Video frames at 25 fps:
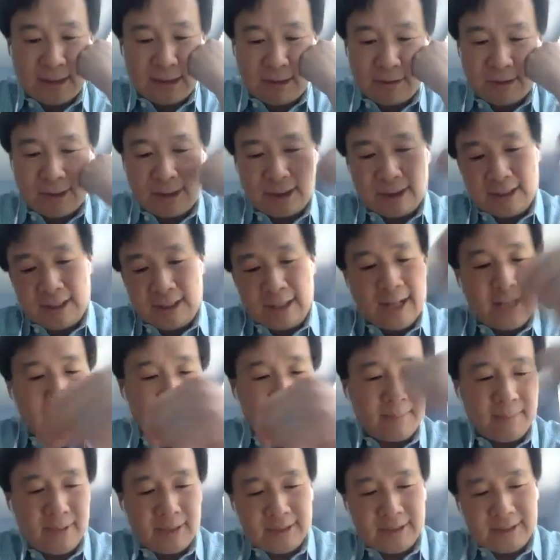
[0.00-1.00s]
like an
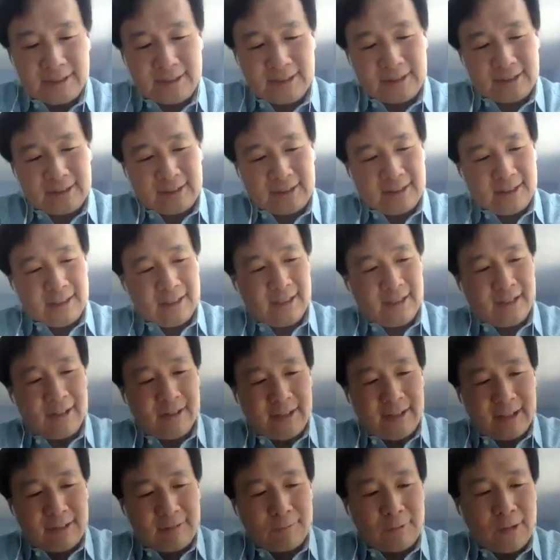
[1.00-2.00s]
anonymous,
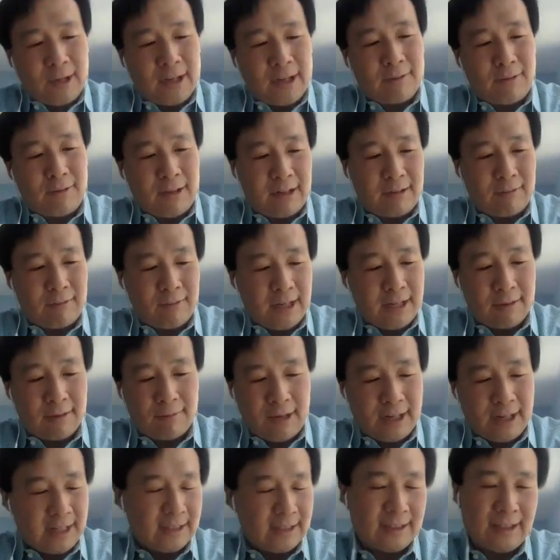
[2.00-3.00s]
like write a
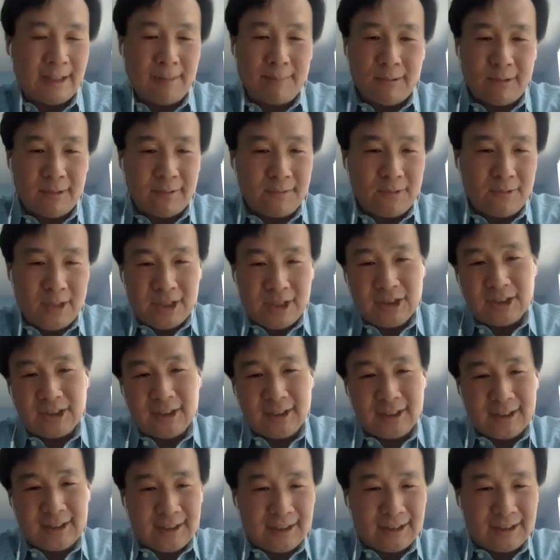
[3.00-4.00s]
writing sample of
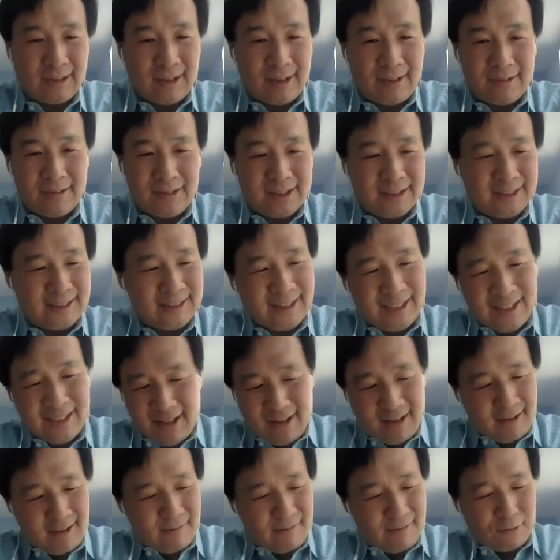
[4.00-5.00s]
questions. And so I was
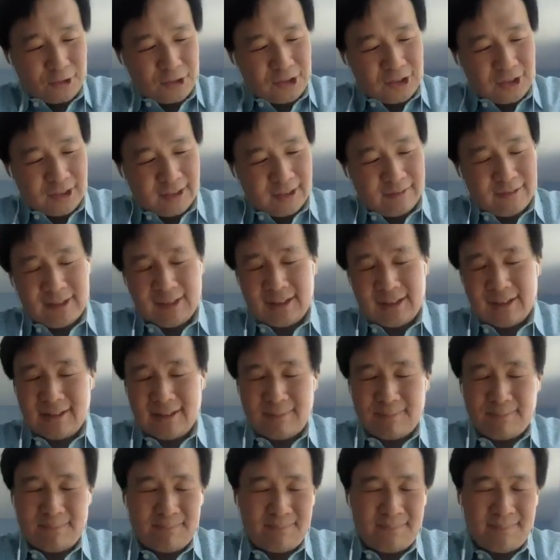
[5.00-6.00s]
fortunate enough
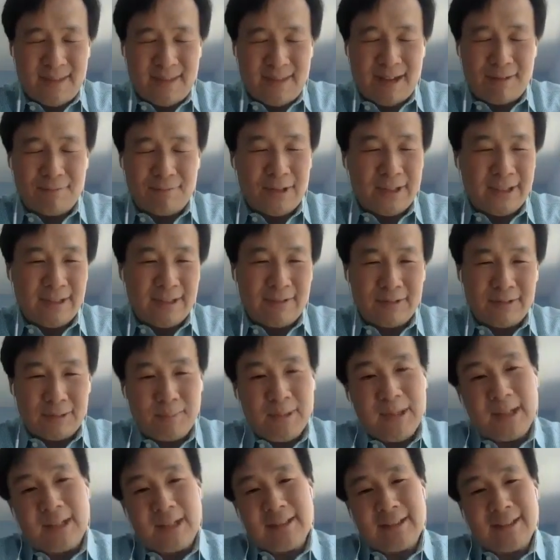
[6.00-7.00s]
to have one that was
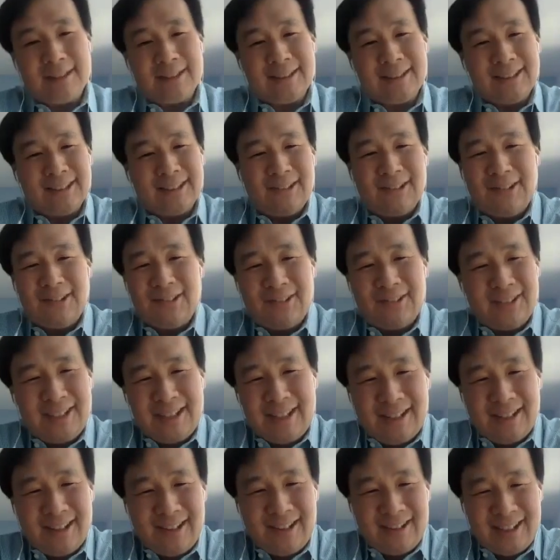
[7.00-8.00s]
picked. And so,
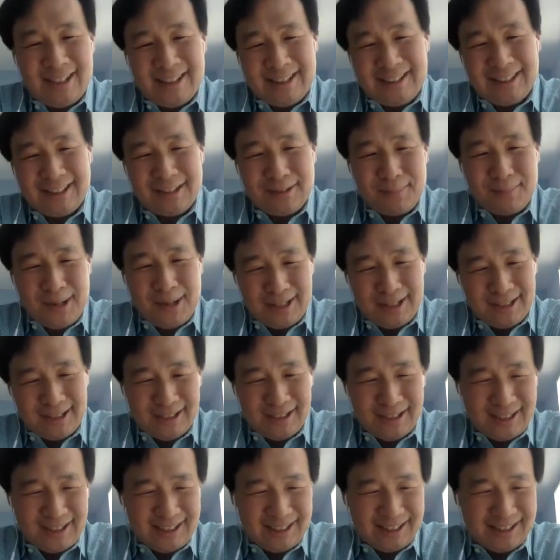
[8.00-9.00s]
I said goodbye to
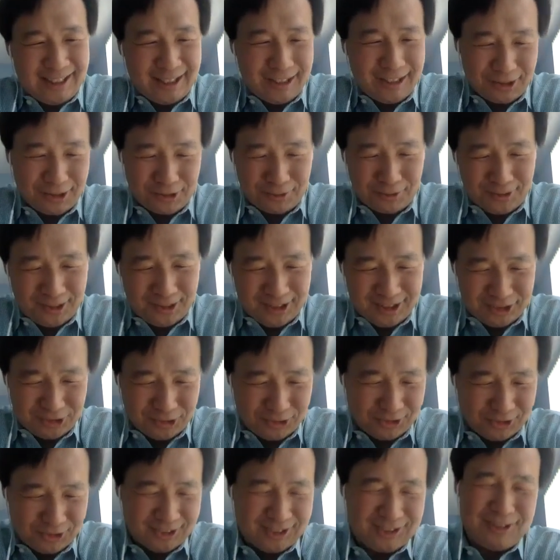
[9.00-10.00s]
the second career,
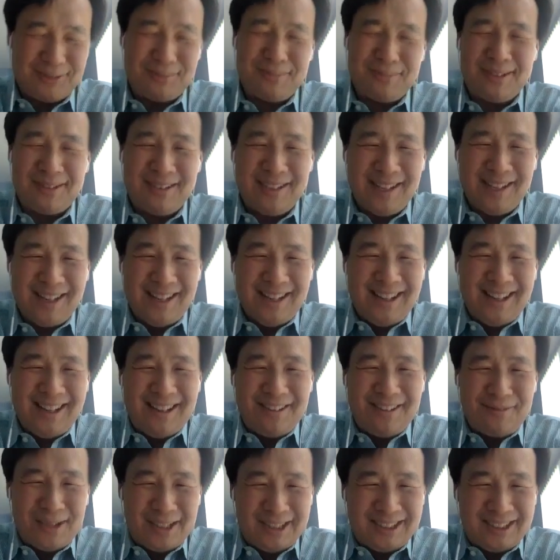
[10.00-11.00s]
journalism, and
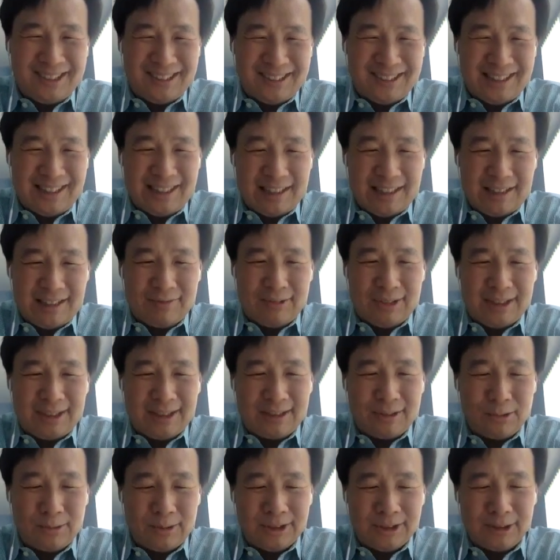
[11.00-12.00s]
went to
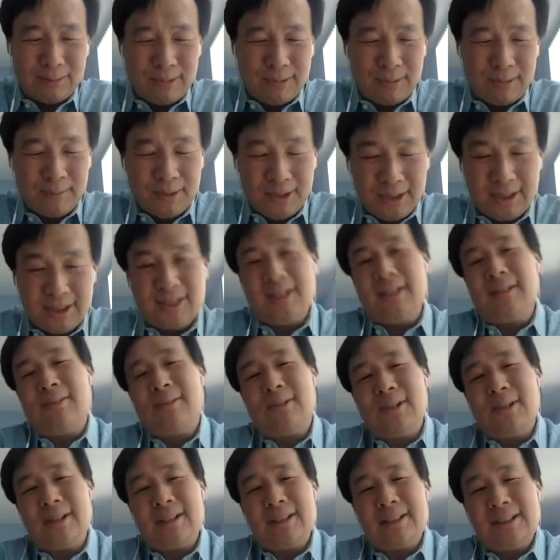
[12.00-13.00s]
Who Wants to Be a Millionaire,
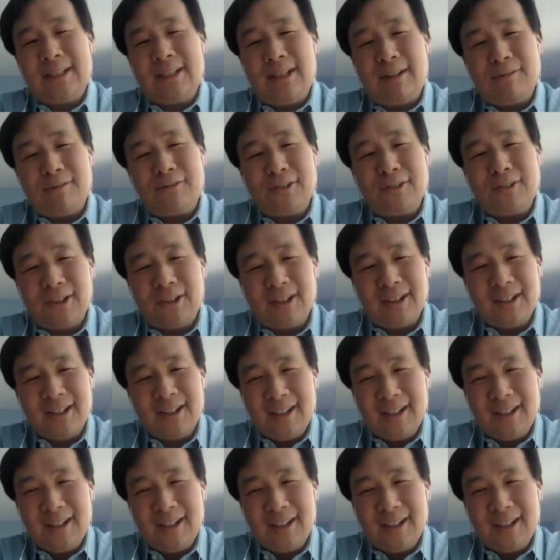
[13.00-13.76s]
where I stayed for